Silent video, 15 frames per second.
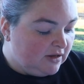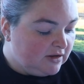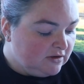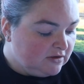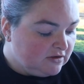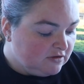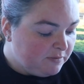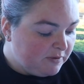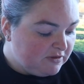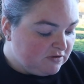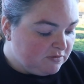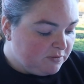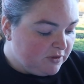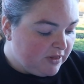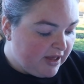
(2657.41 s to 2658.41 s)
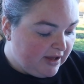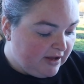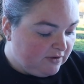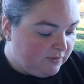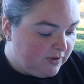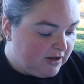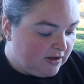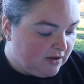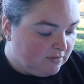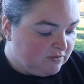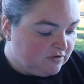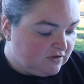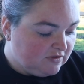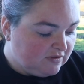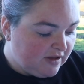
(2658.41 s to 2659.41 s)
Indispensable aid when it
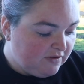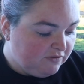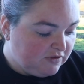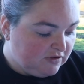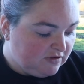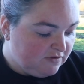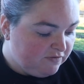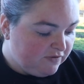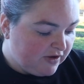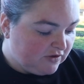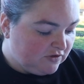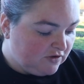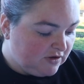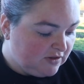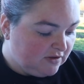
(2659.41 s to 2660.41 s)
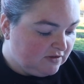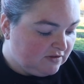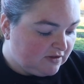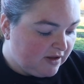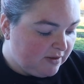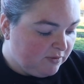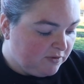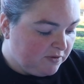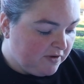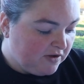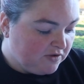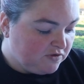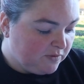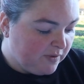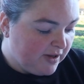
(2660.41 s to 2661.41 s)
comes to safe disinfection in the stable or
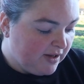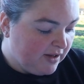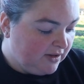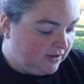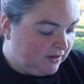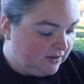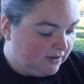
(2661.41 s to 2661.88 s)
elsewhere.